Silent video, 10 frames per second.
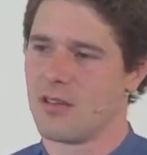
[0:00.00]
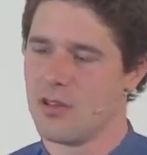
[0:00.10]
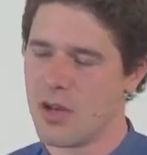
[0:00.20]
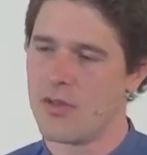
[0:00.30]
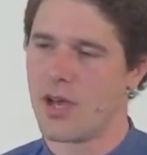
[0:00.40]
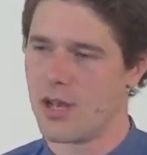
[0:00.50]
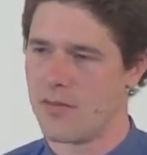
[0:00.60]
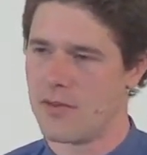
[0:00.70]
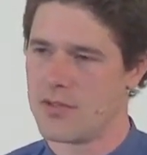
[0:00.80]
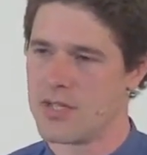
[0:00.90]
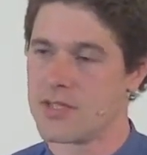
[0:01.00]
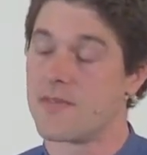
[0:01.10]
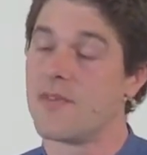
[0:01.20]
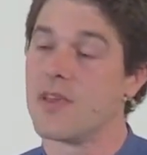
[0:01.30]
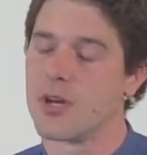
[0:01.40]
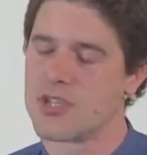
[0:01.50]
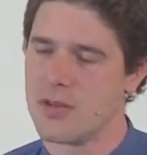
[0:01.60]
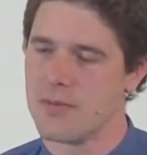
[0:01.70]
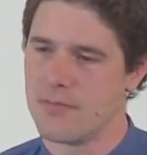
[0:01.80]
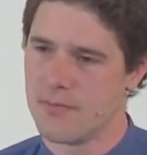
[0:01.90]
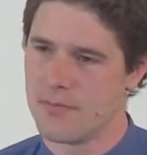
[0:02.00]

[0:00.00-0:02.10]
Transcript: You know that I love you, Jesus. Feed my sheep.